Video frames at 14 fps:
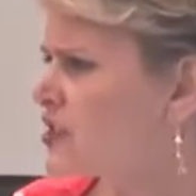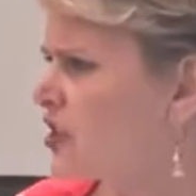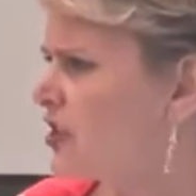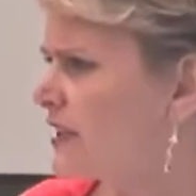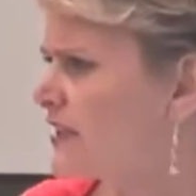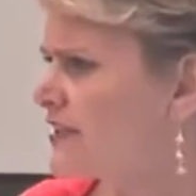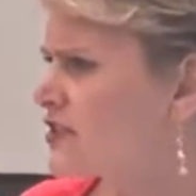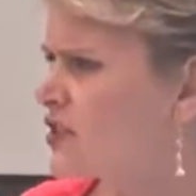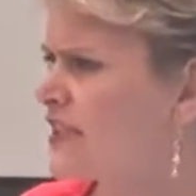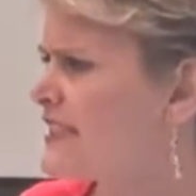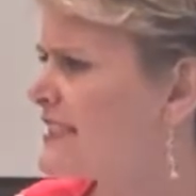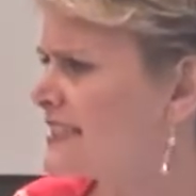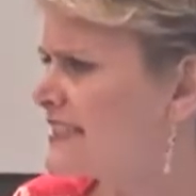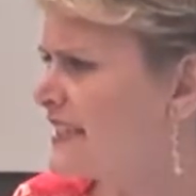cookies,
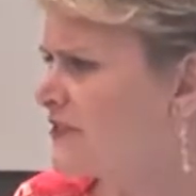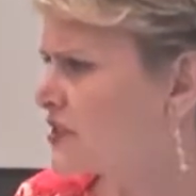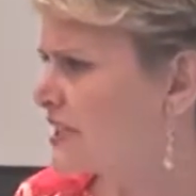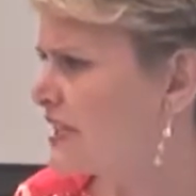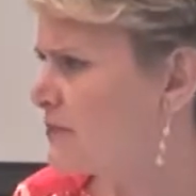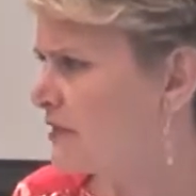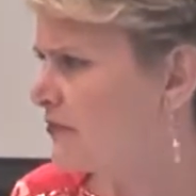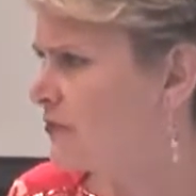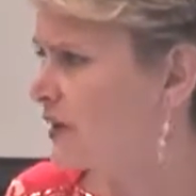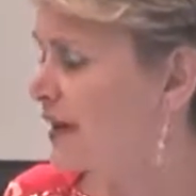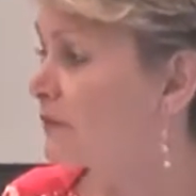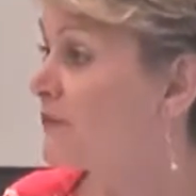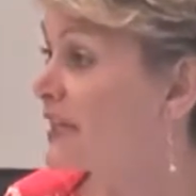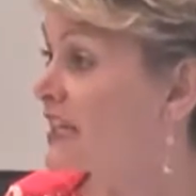cookies he's never seen before,
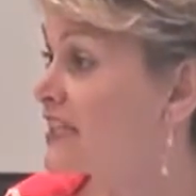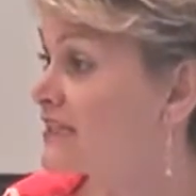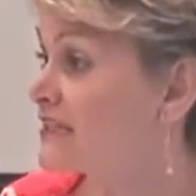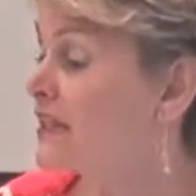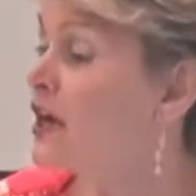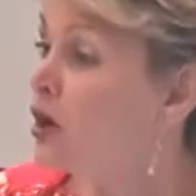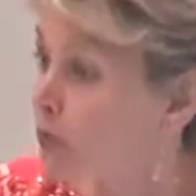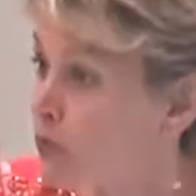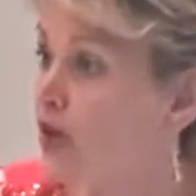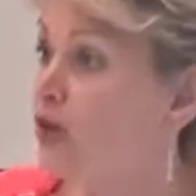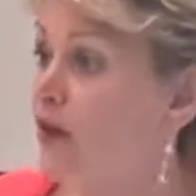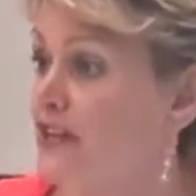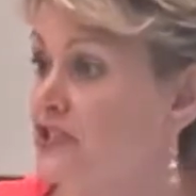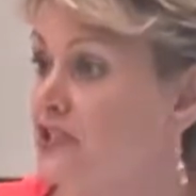because more
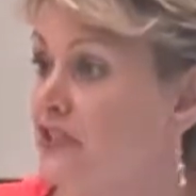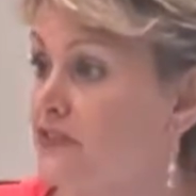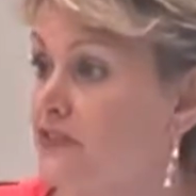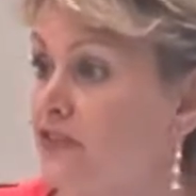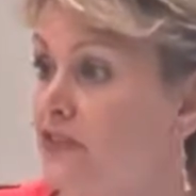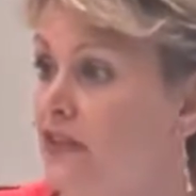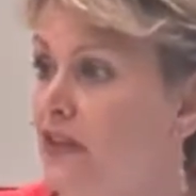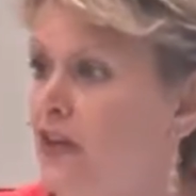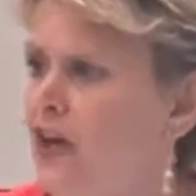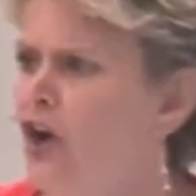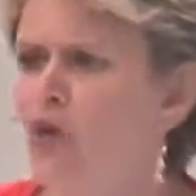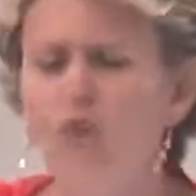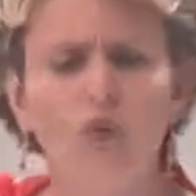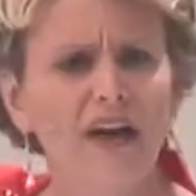questions.
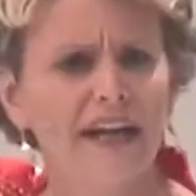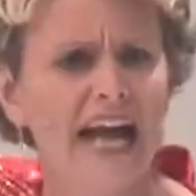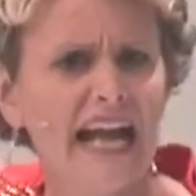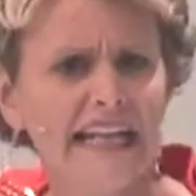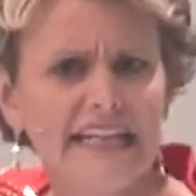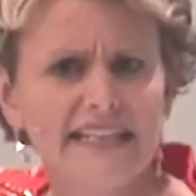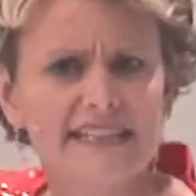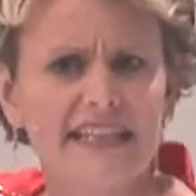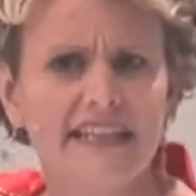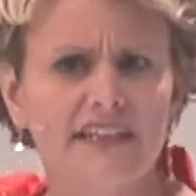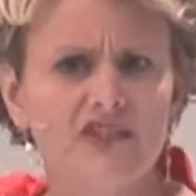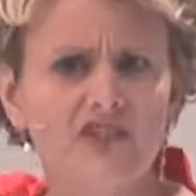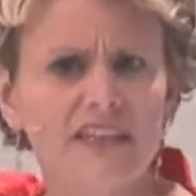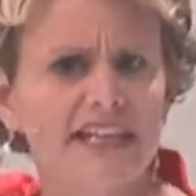What kind is
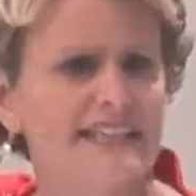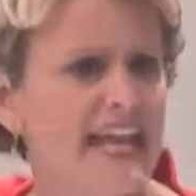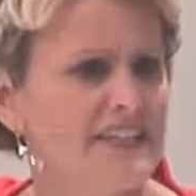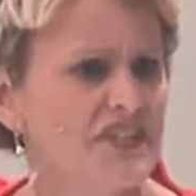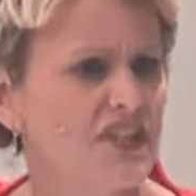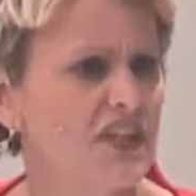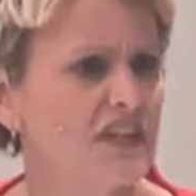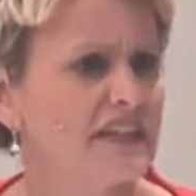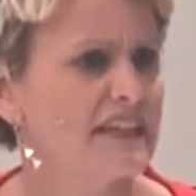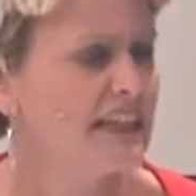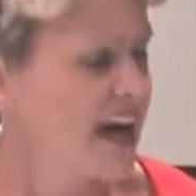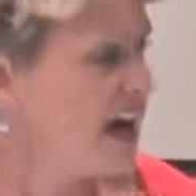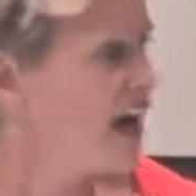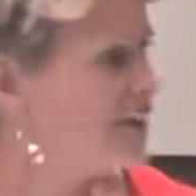it? Do they taste good?
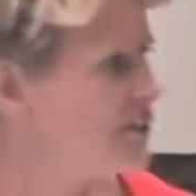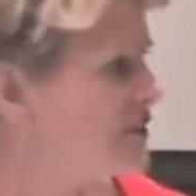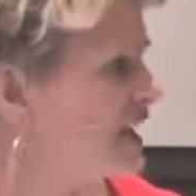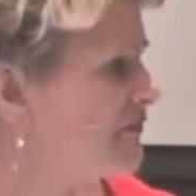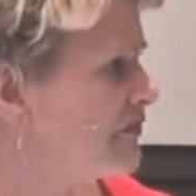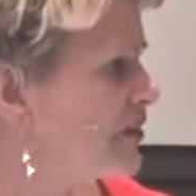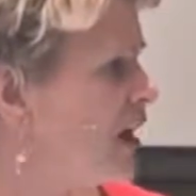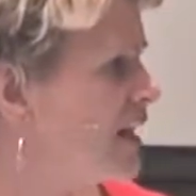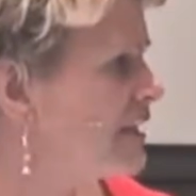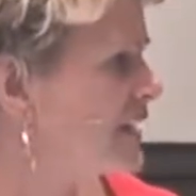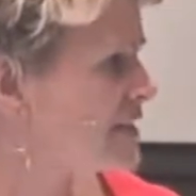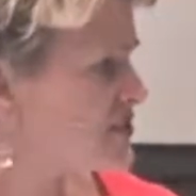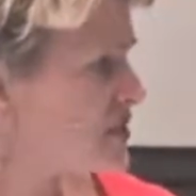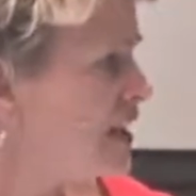Are there enough for all of
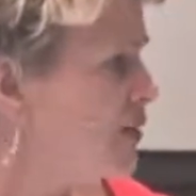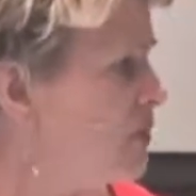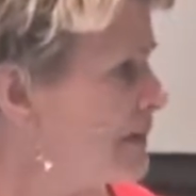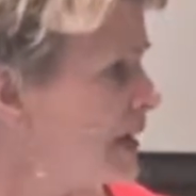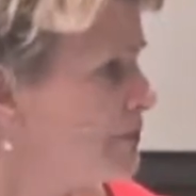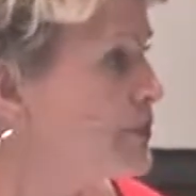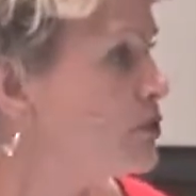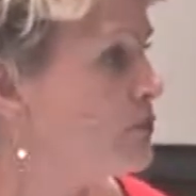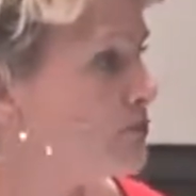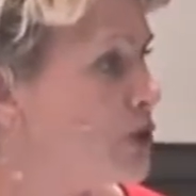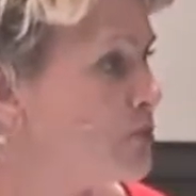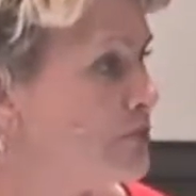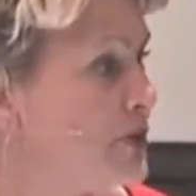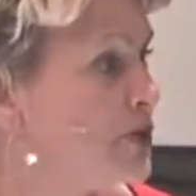us? What about boom,
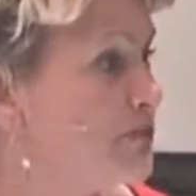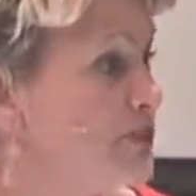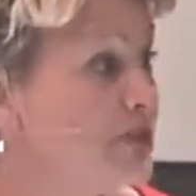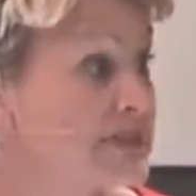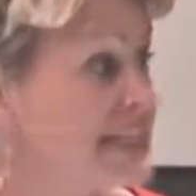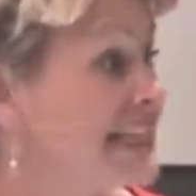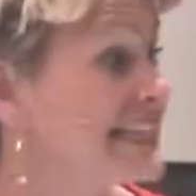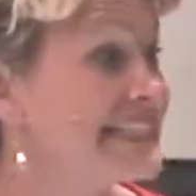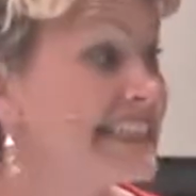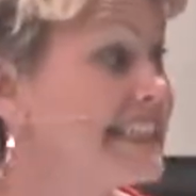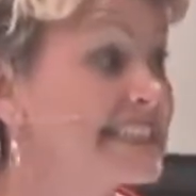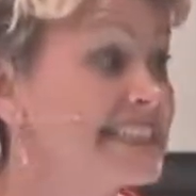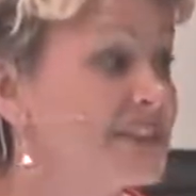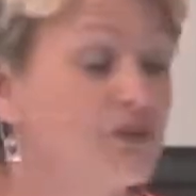boom, boom, boom? See, it's
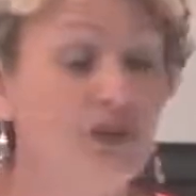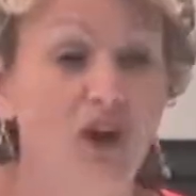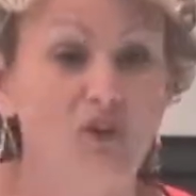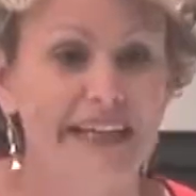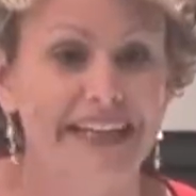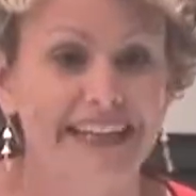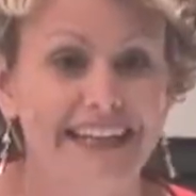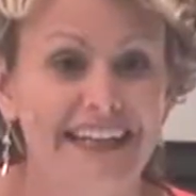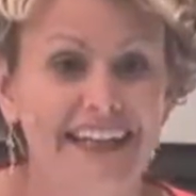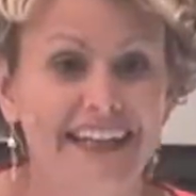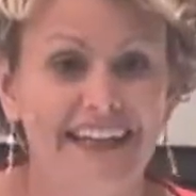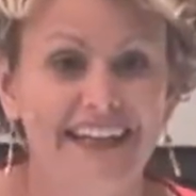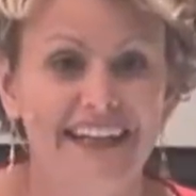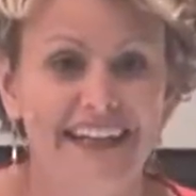still going.
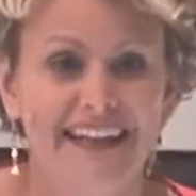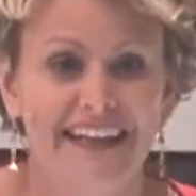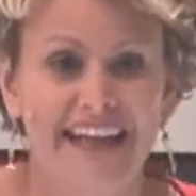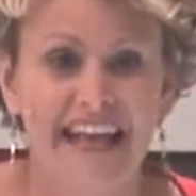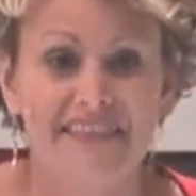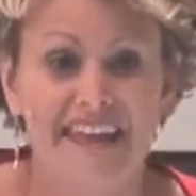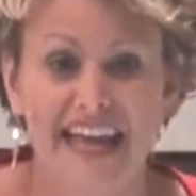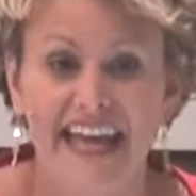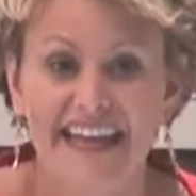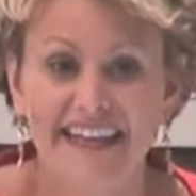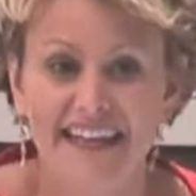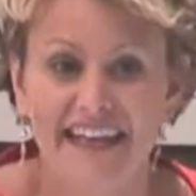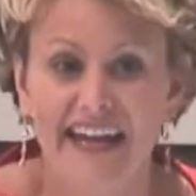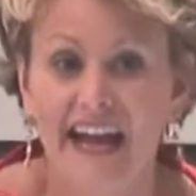And then
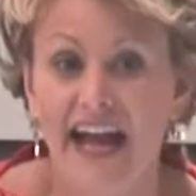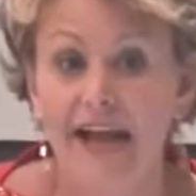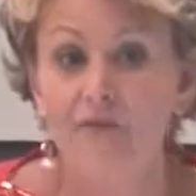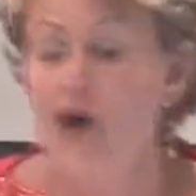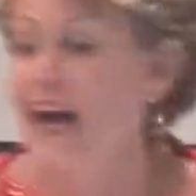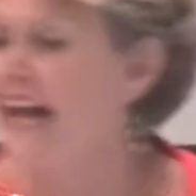I, wa- I